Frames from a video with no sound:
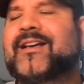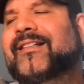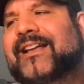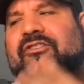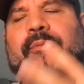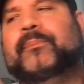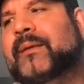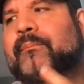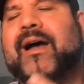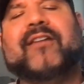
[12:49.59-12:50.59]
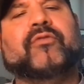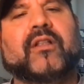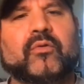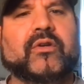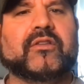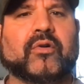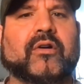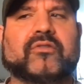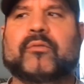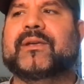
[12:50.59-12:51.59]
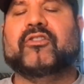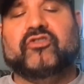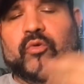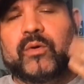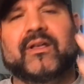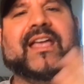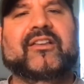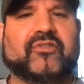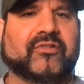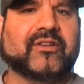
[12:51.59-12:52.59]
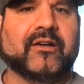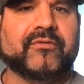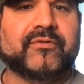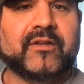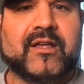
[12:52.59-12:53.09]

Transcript: like just be mindful on who you talk to because you will age yourself.